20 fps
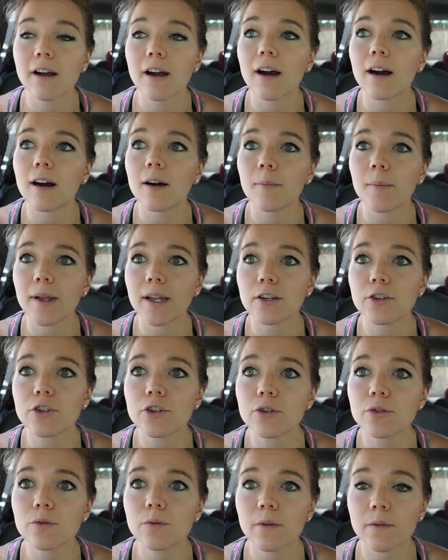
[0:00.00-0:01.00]
and
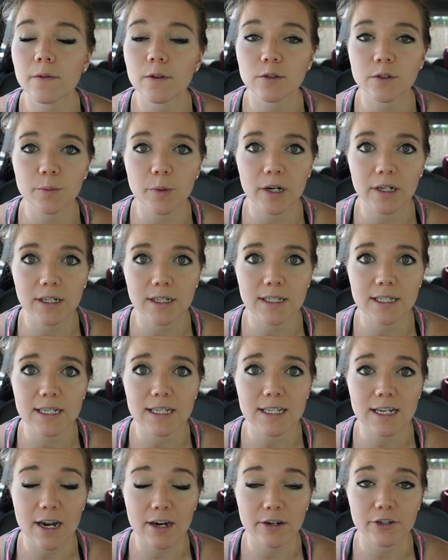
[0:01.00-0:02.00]
2 of those
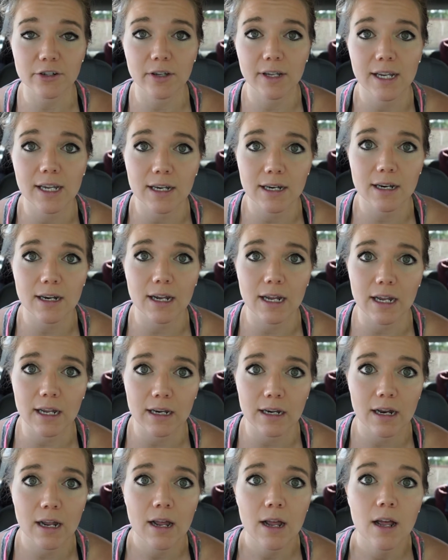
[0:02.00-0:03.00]
pregnancies actually ended
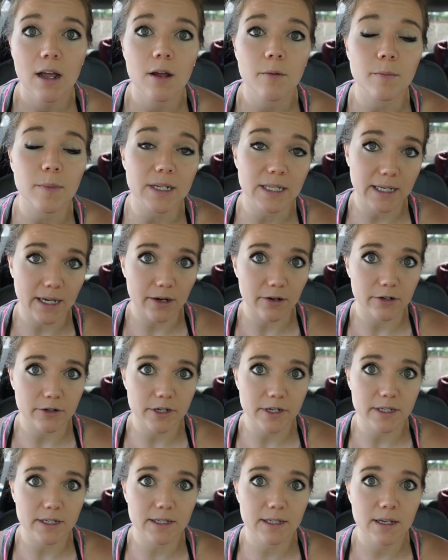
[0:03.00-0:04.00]
in
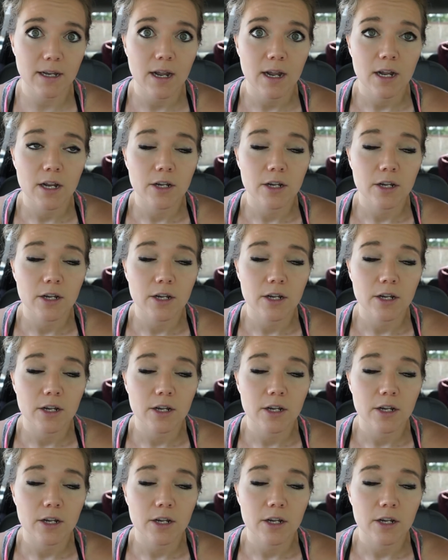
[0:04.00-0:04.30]
miscarriages.